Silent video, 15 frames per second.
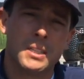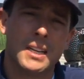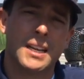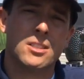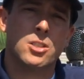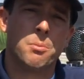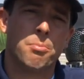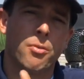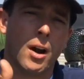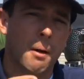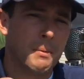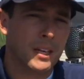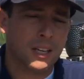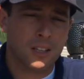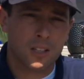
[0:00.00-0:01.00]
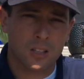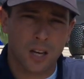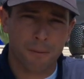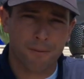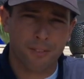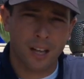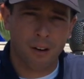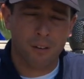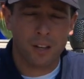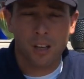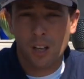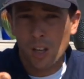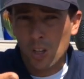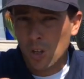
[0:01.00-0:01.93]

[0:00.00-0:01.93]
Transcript: days, they're probably going to stop flowering.